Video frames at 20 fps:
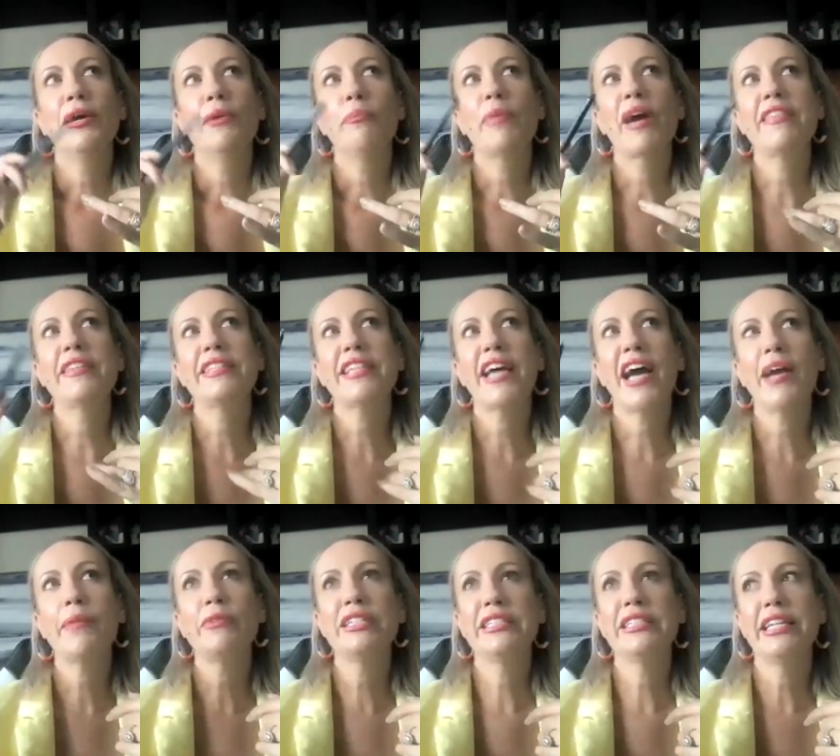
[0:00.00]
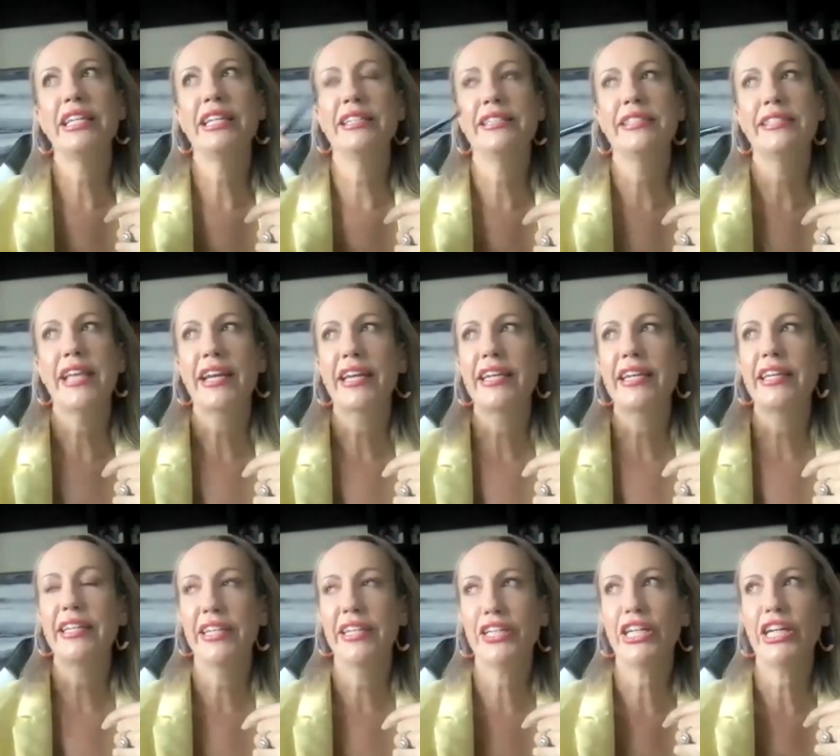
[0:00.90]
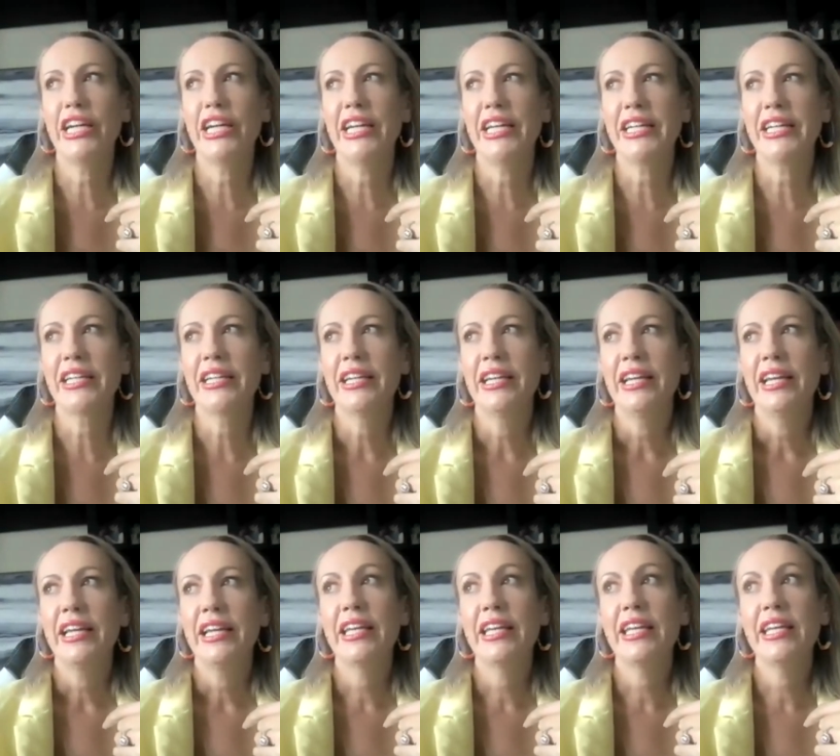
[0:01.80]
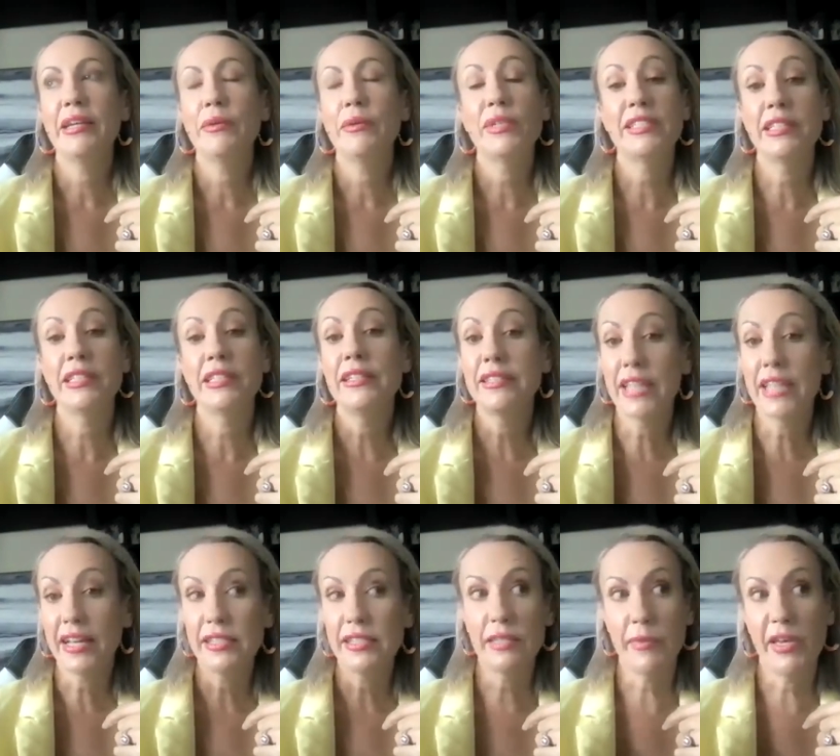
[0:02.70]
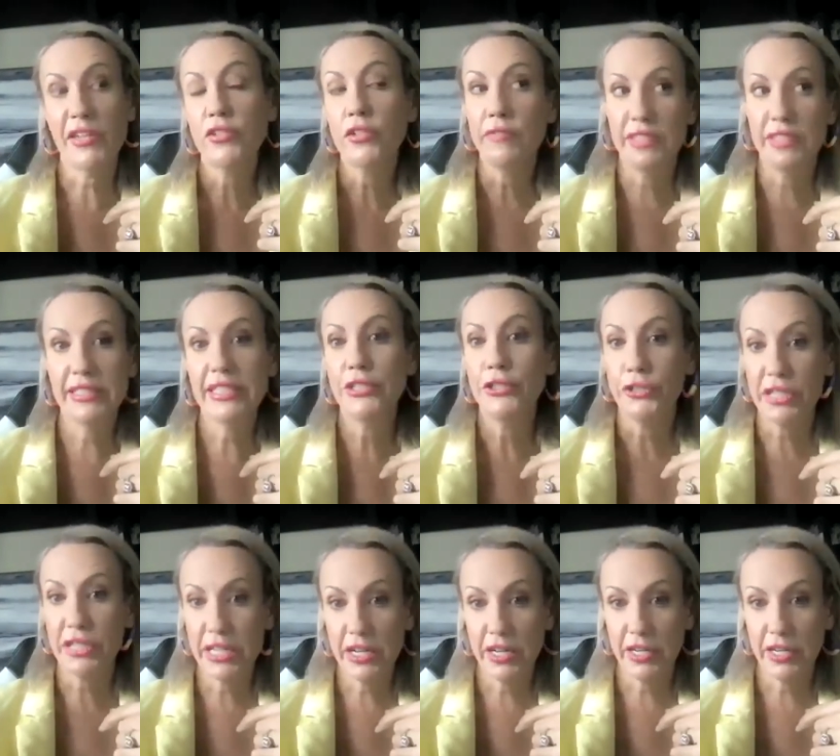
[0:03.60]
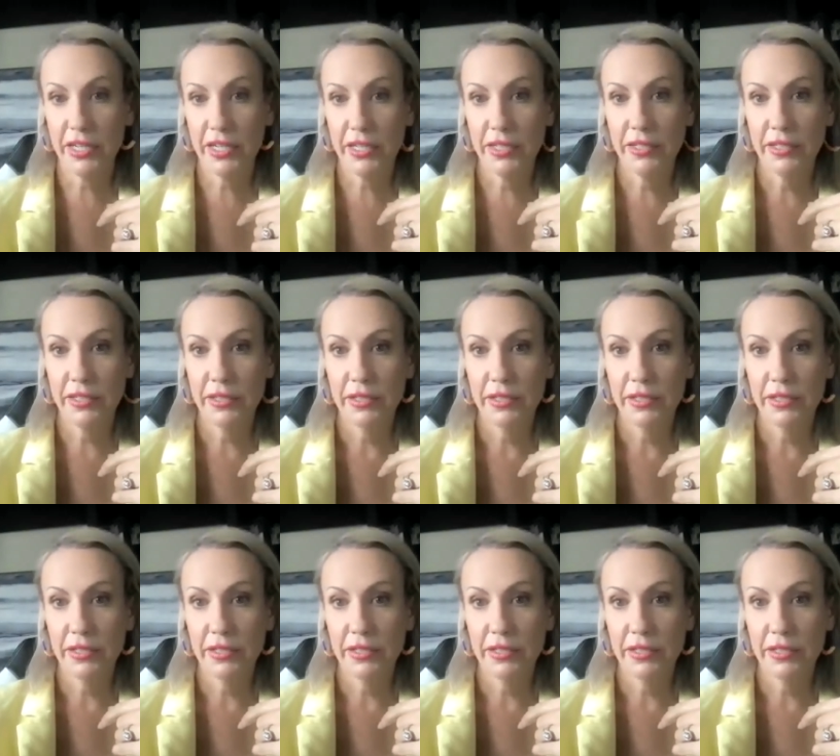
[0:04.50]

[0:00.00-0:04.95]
By the time we did his second hearing, he was in the second semester of his senior year.